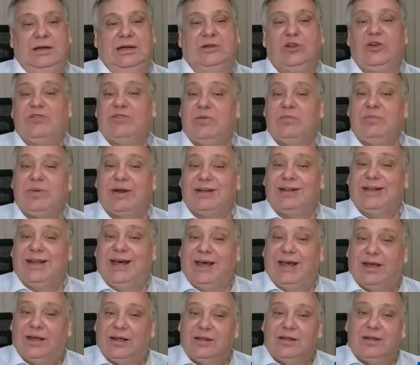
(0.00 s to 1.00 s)

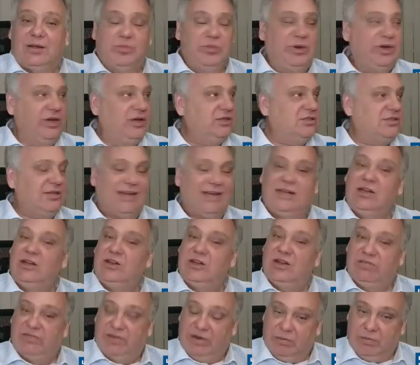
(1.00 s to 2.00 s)
November means in
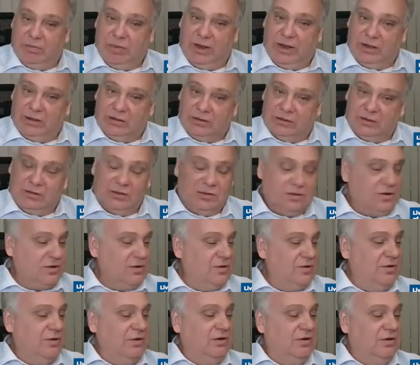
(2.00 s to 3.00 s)
November,
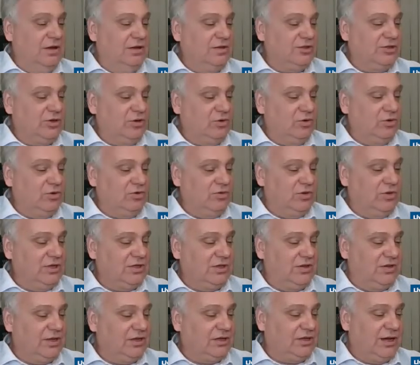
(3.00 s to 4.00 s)
and so
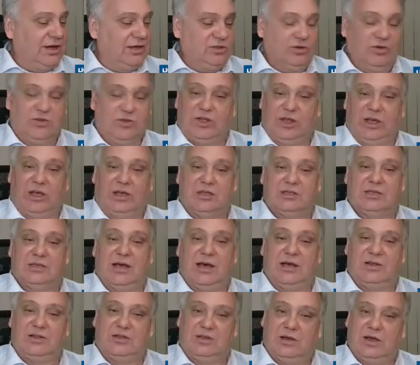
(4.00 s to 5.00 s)
that kind of things.
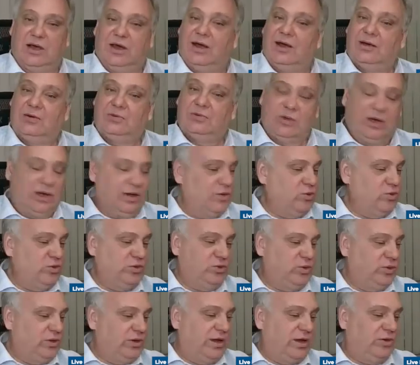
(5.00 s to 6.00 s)
I
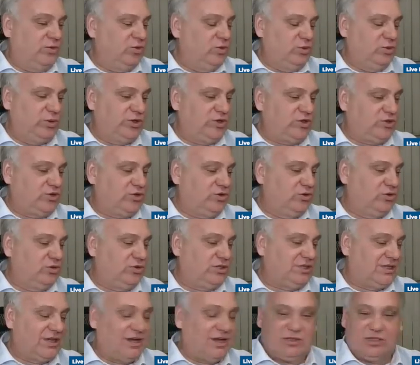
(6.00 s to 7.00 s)
would wish to
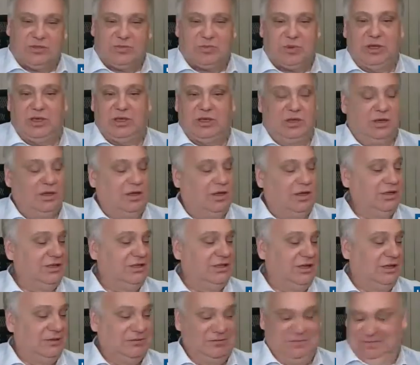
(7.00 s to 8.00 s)
start speaking
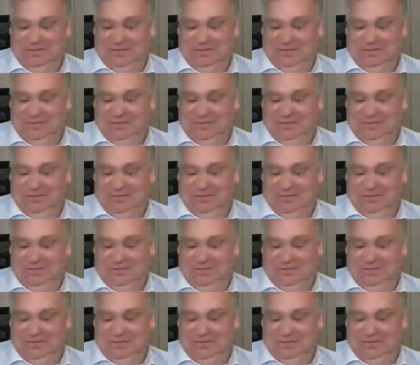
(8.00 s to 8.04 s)
Hindi.